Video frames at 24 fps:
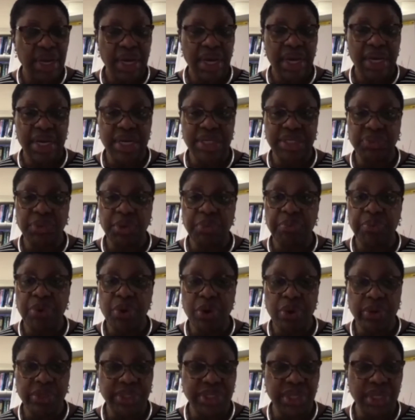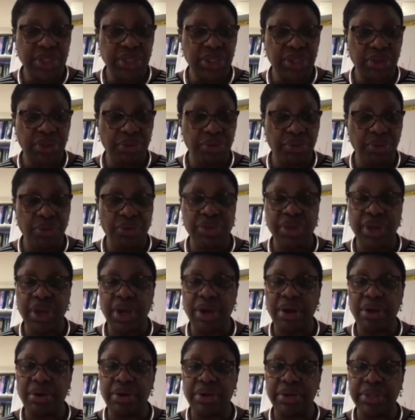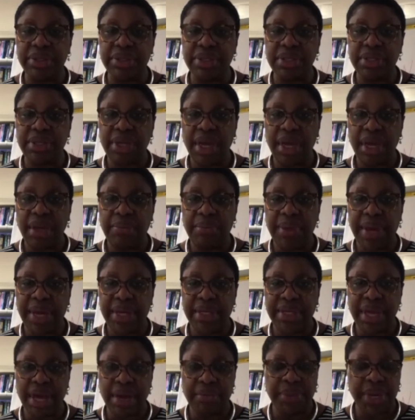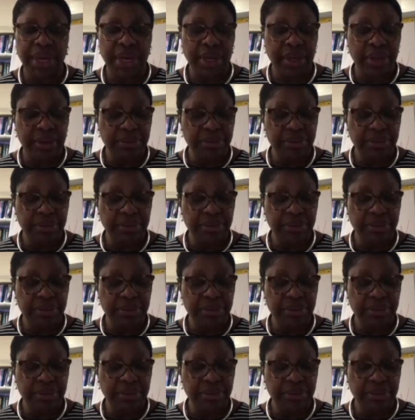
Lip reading: and as we process through the current pandemic.